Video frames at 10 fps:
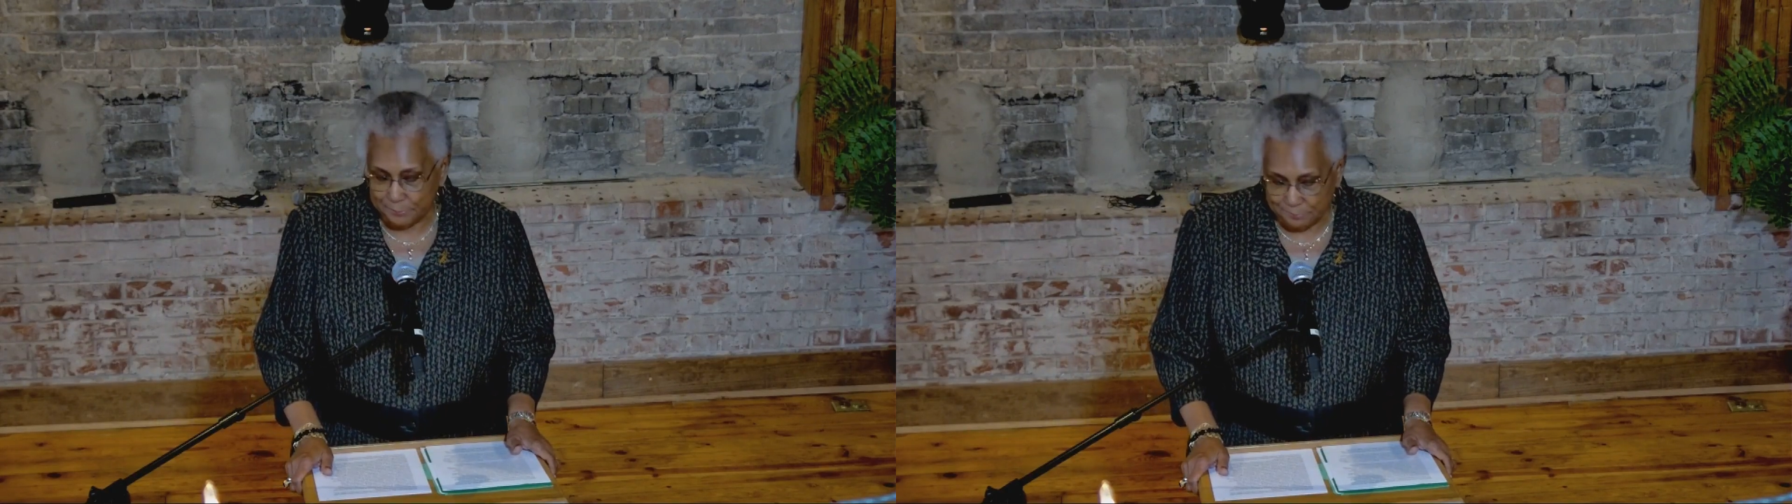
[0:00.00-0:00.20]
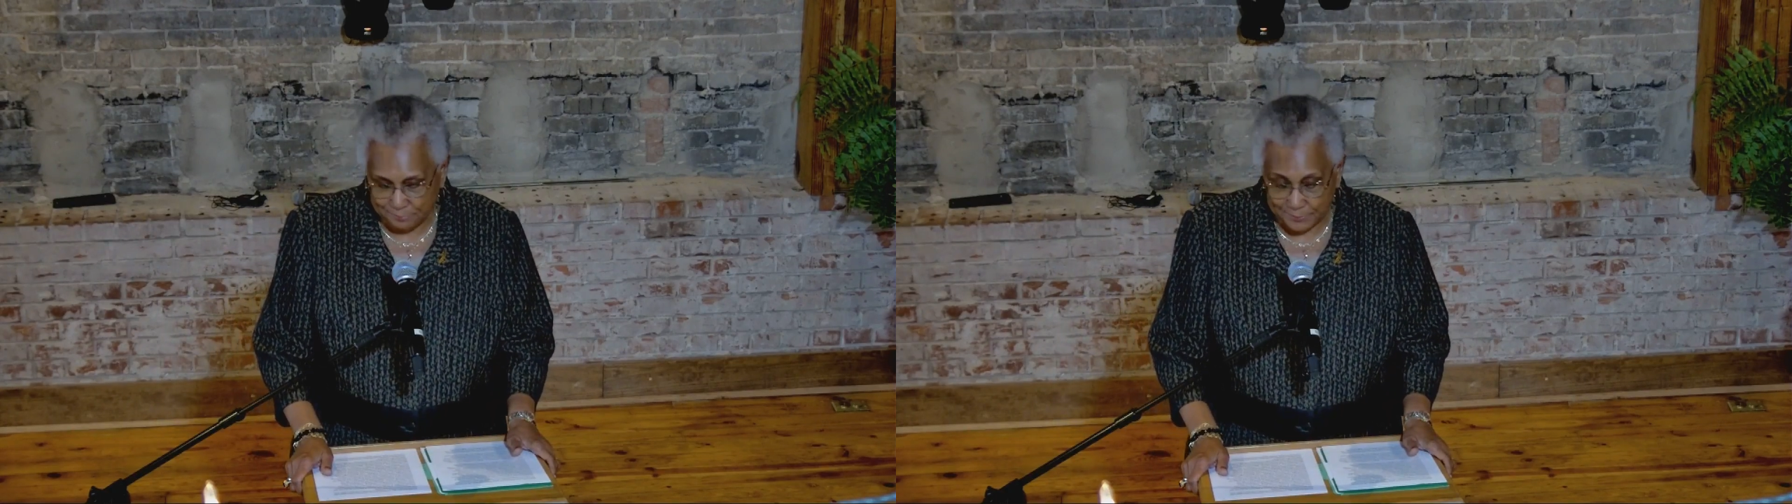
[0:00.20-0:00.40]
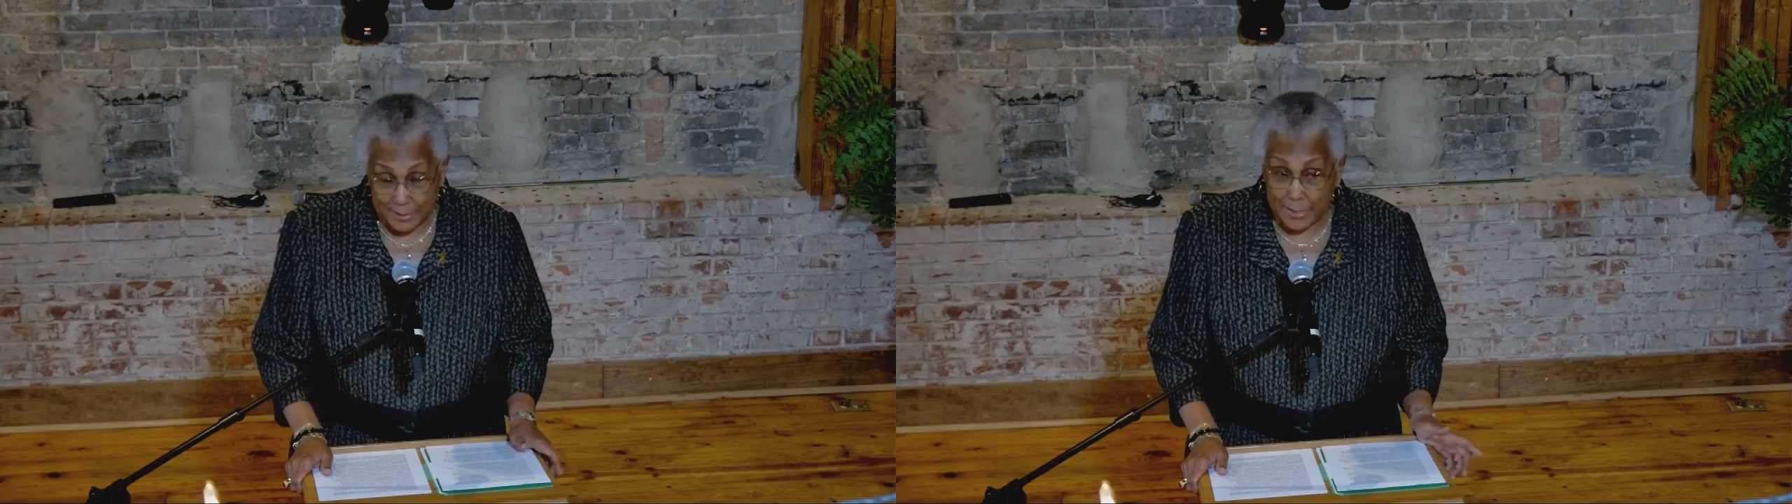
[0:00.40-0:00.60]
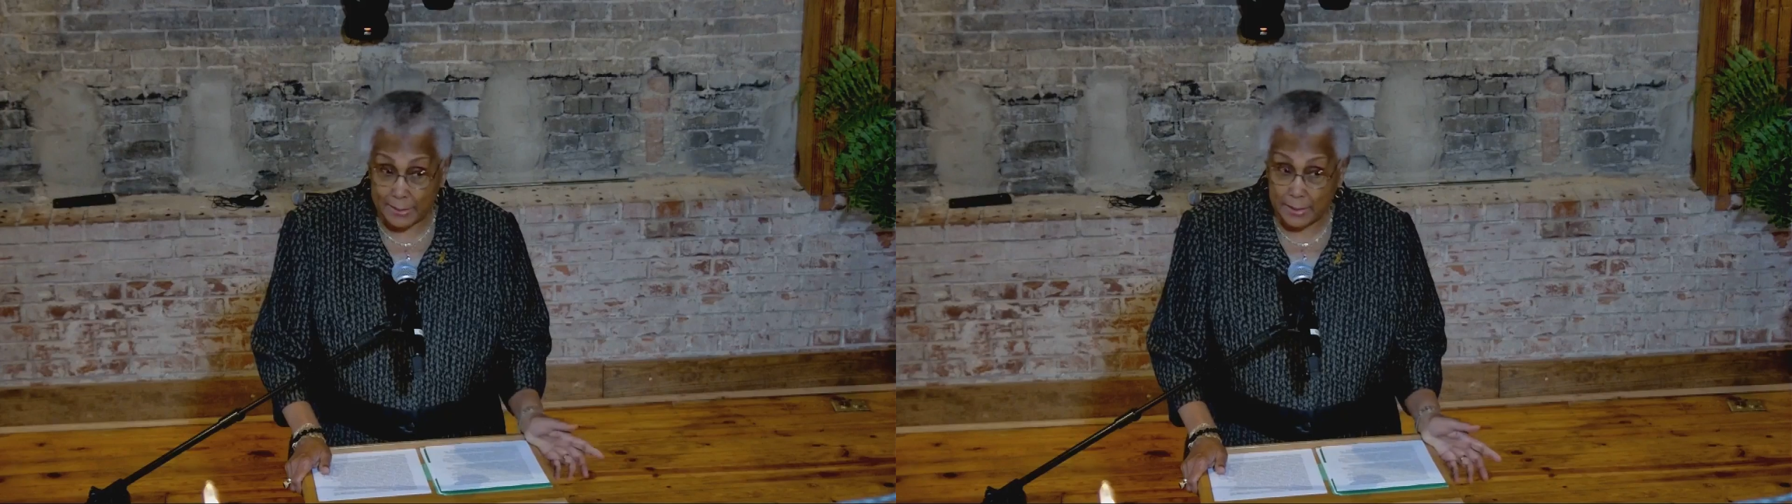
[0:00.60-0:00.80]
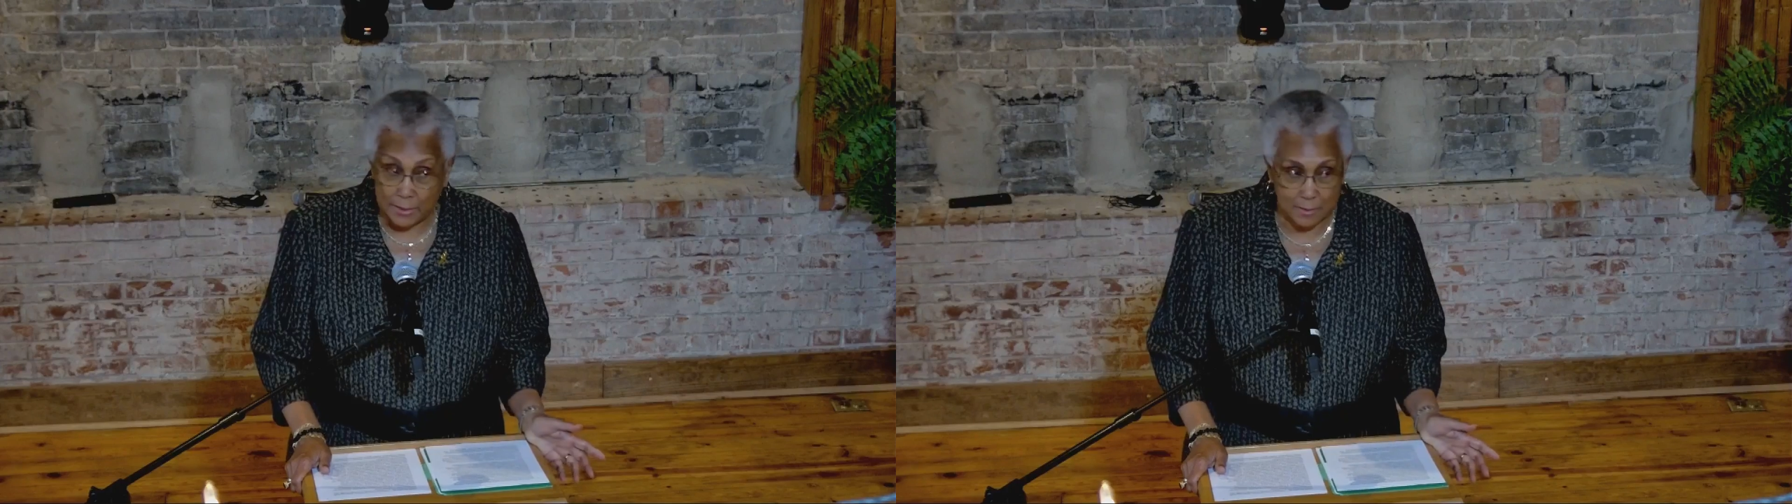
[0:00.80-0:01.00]
And I can't
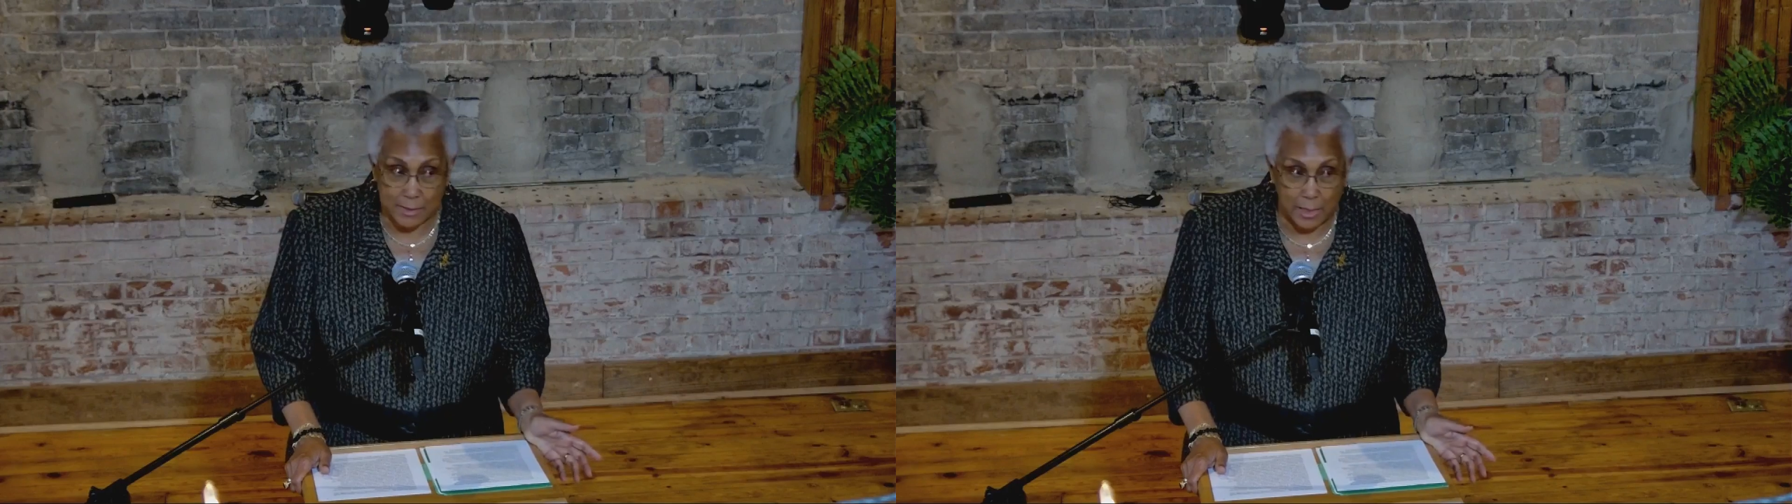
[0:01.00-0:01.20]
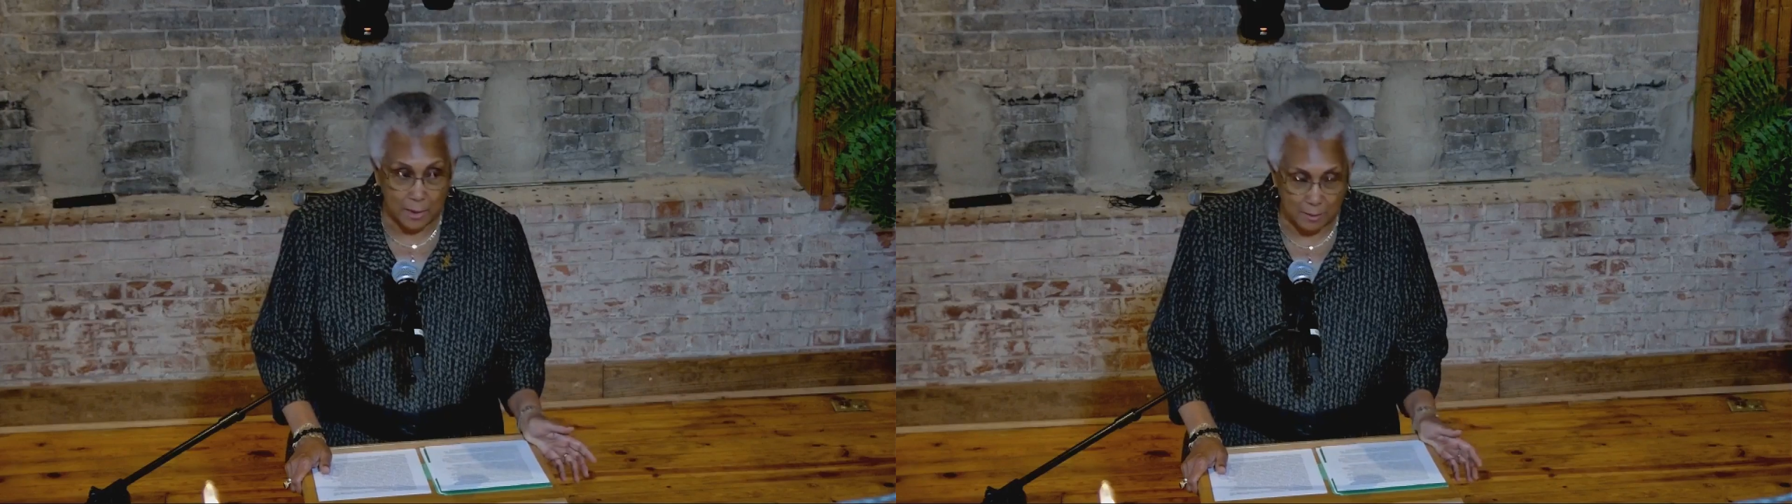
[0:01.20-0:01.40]
sing.